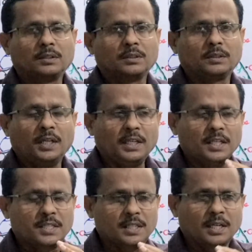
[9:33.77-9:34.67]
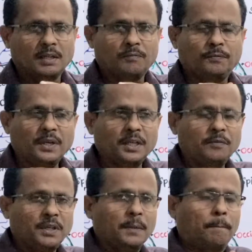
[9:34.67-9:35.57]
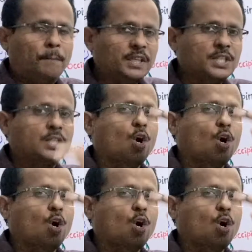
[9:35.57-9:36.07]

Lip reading: There is a very, very brisk